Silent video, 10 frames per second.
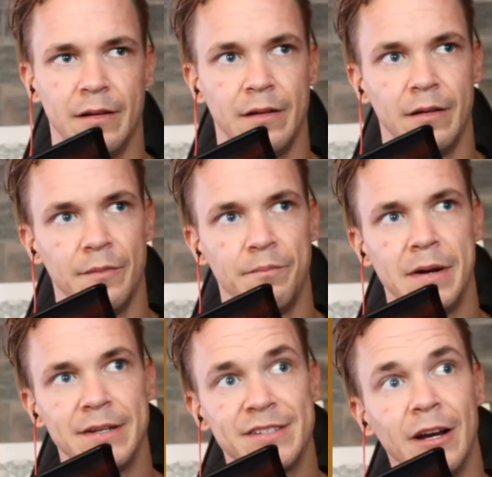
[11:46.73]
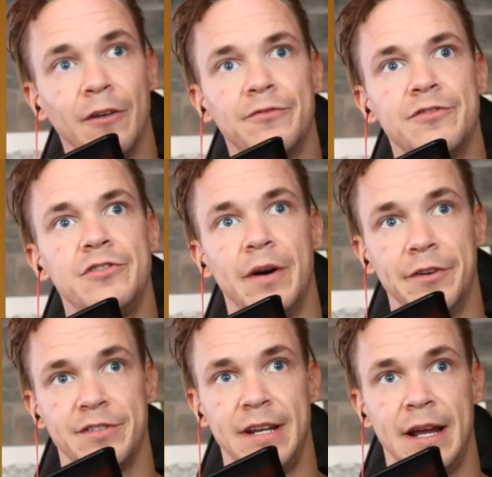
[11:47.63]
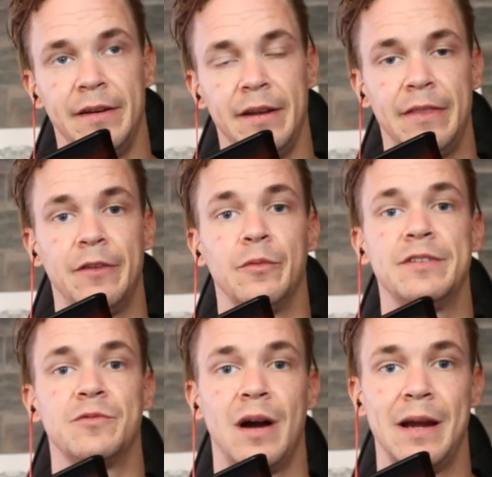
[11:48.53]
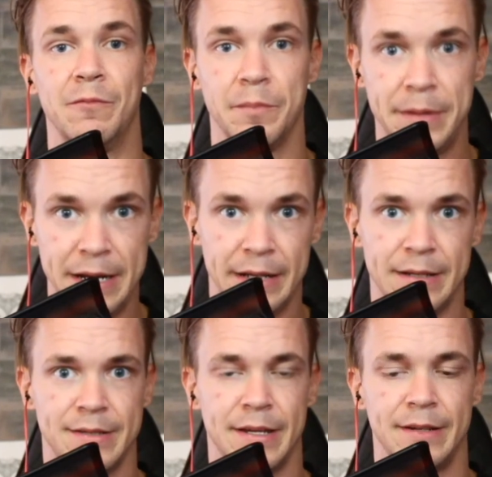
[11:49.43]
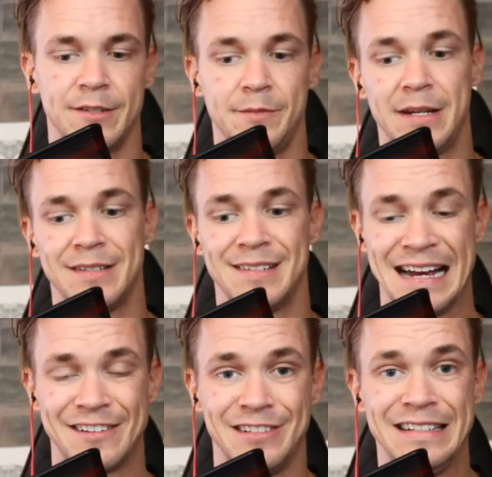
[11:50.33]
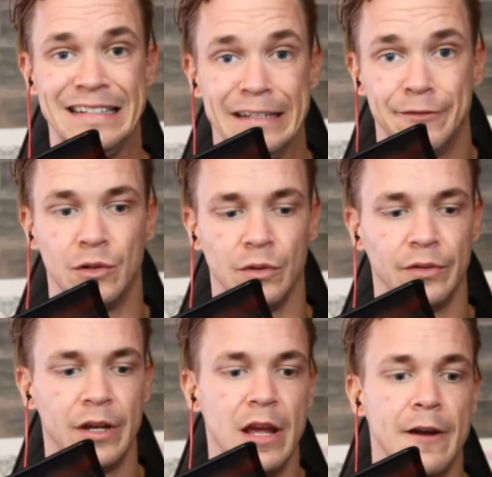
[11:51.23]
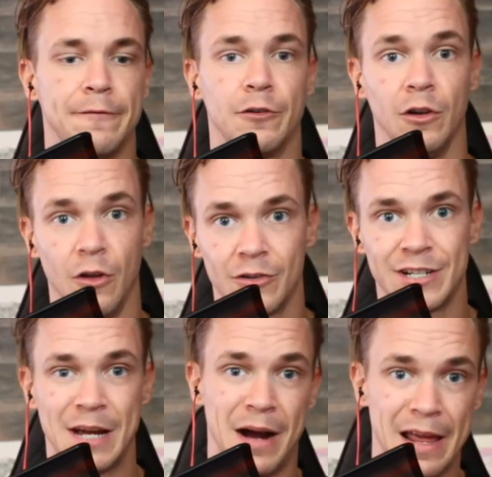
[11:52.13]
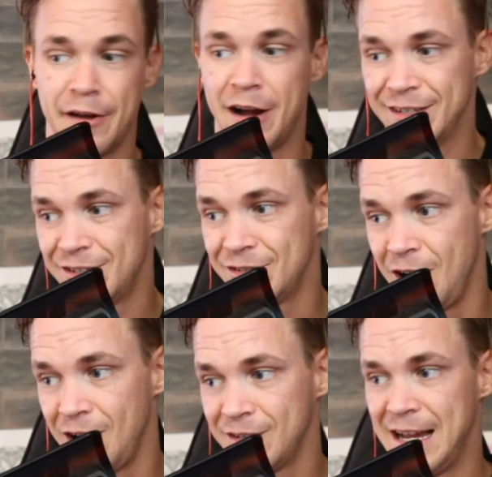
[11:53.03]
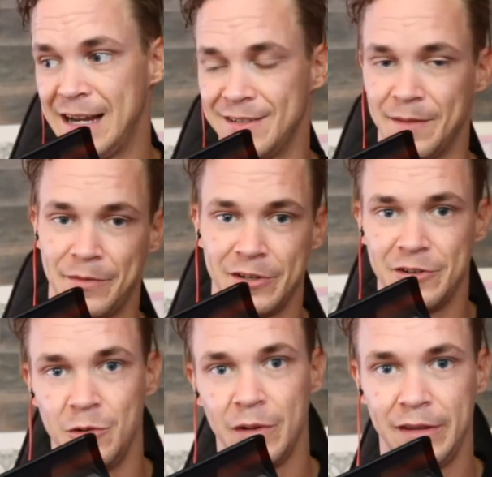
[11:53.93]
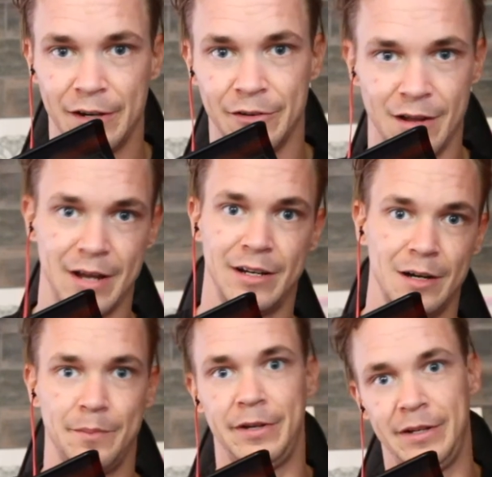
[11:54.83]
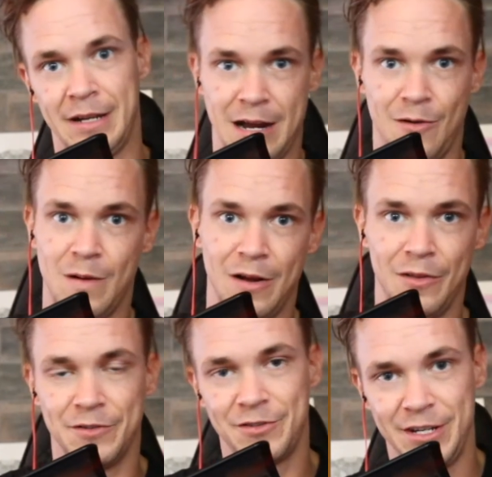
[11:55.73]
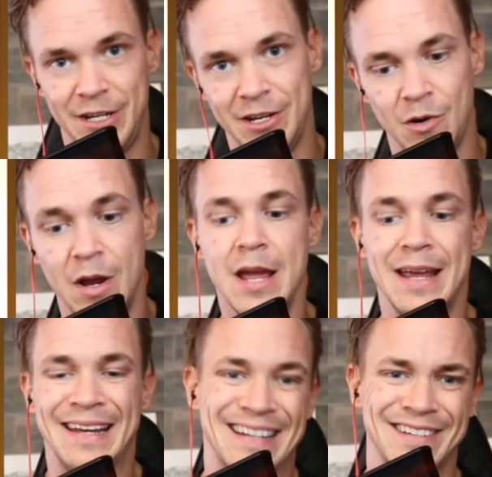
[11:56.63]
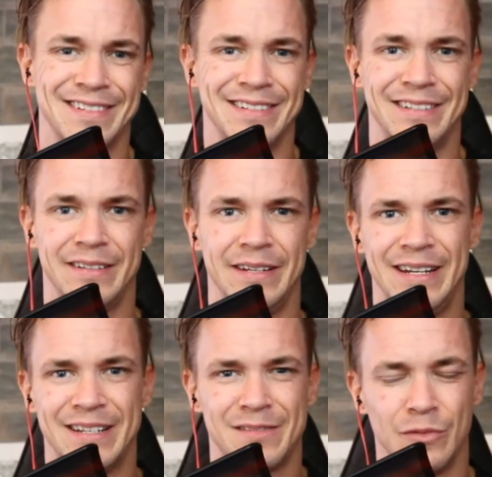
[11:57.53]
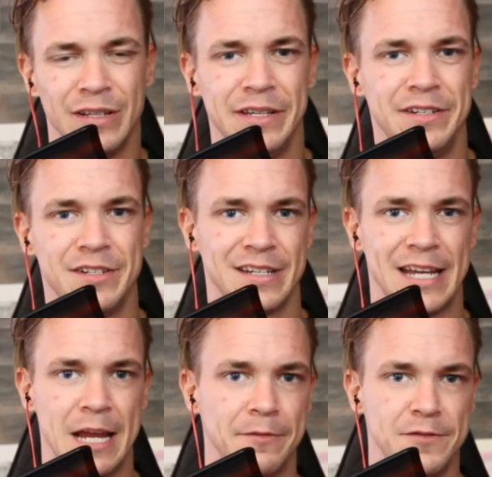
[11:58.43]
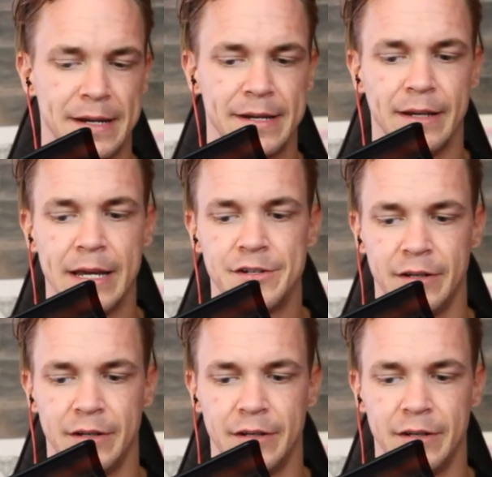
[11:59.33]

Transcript: myself to understand, and the reason why I'm repeating these things is because it's actually difficult. For a long time, I thought stocks had something to do with the underlying company and how well their CEO. It doesn't. It's really just a game of speculation. The